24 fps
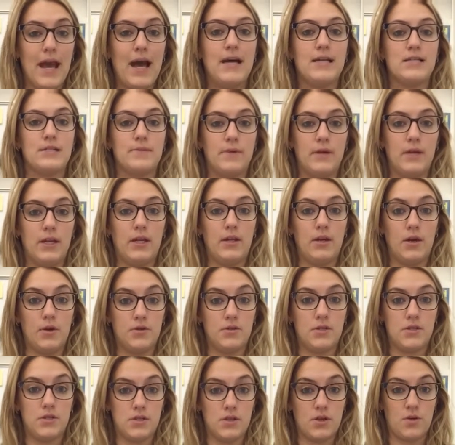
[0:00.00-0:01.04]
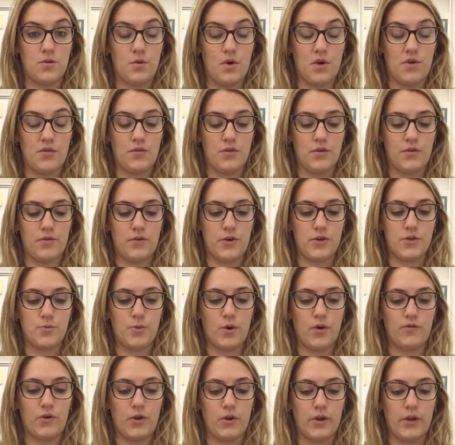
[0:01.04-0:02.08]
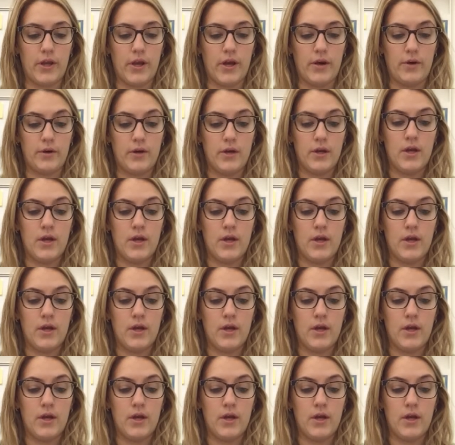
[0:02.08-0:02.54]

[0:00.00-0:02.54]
as many notes as there were for the first portfolio.